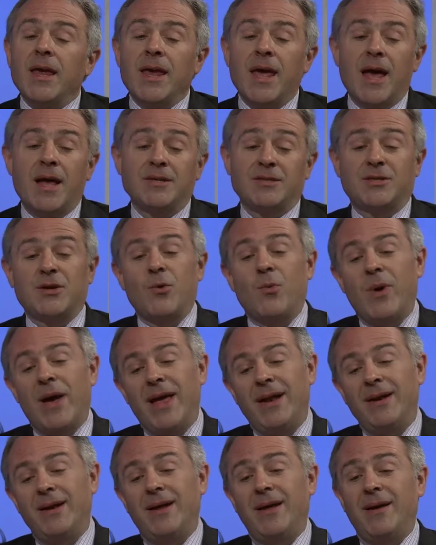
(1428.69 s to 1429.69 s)
Yeah, so
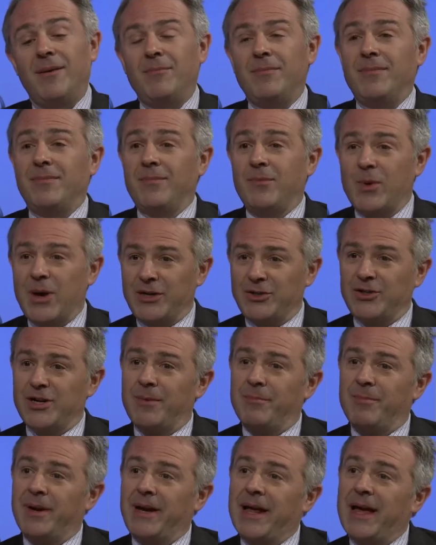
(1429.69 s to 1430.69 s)
when, um, when
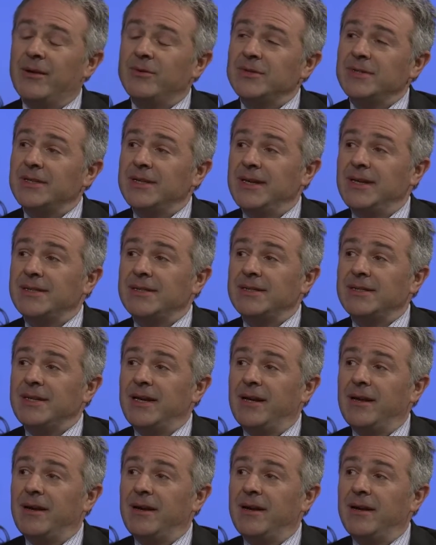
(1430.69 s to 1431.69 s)
Trump announced these
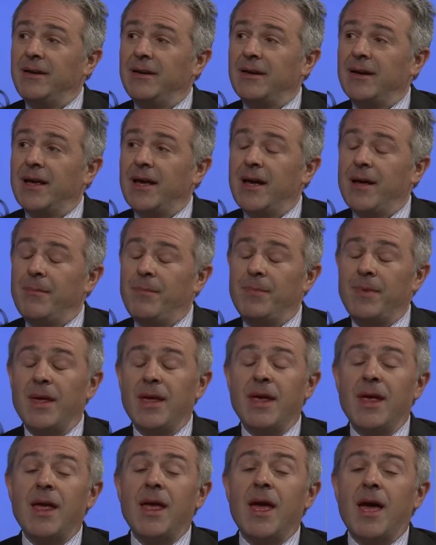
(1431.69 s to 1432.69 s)
steel and um,
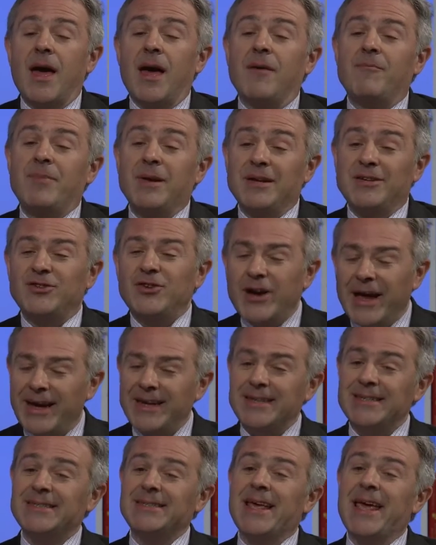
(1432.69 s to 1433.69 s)
I've been
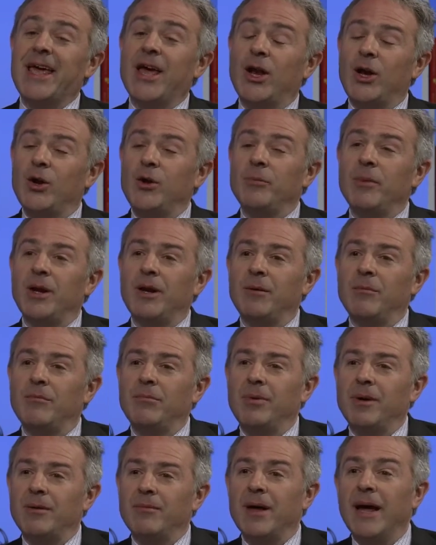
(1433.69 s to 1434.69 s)
trained to say aluminum,
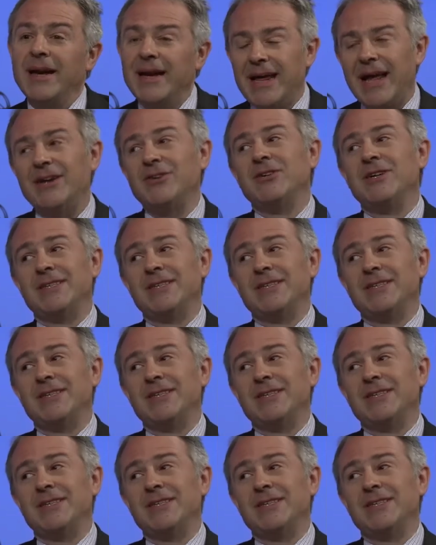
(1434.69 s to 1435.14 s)
but I know